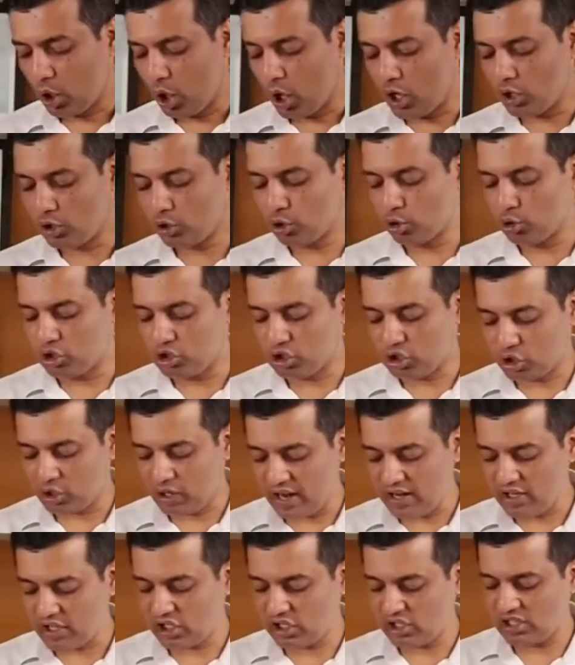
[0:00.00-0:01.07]
not to
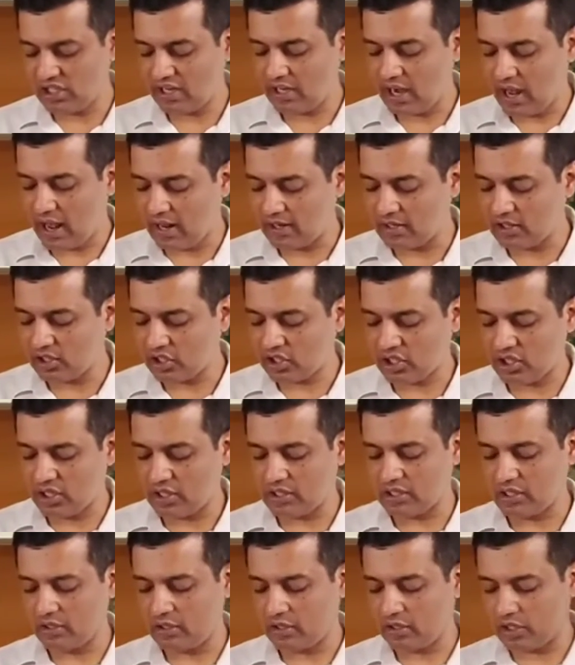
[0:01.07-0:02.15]
trust in
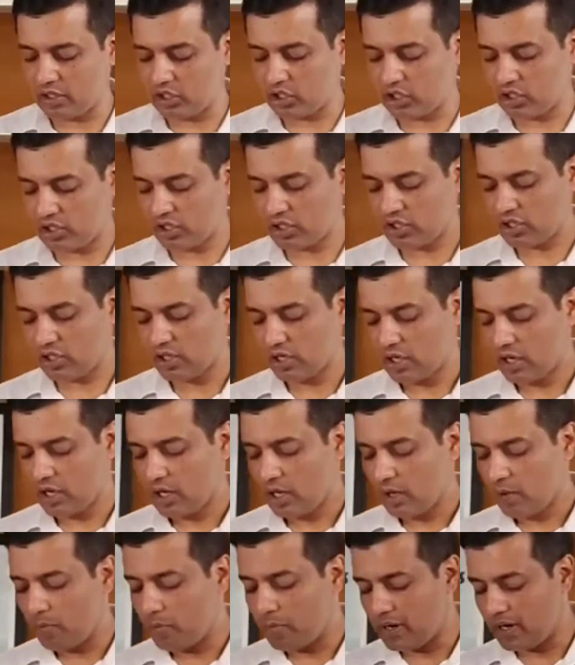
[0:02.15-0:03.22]
uncertain riches,
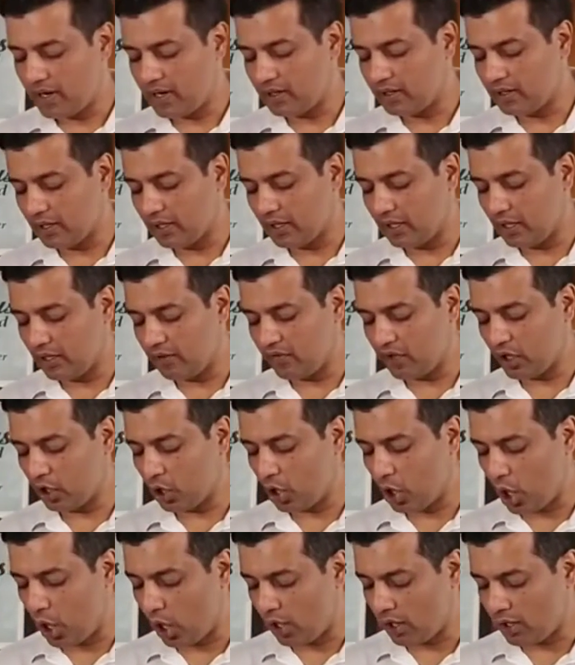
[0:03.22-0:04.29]
but in the
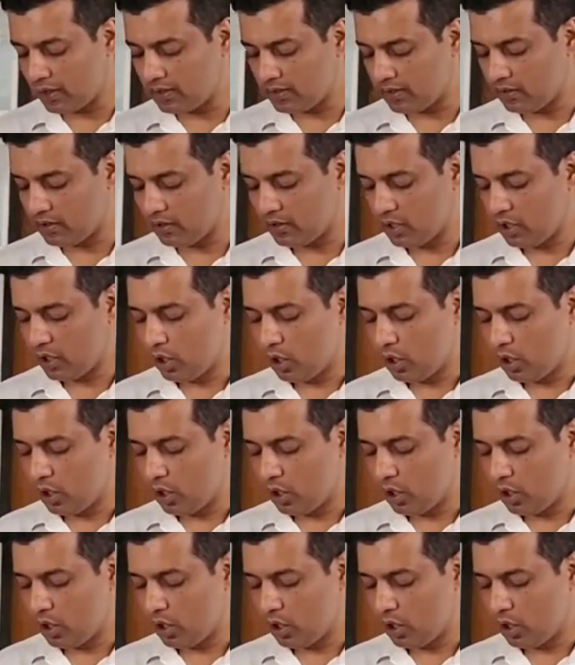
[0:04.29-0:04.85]
living God,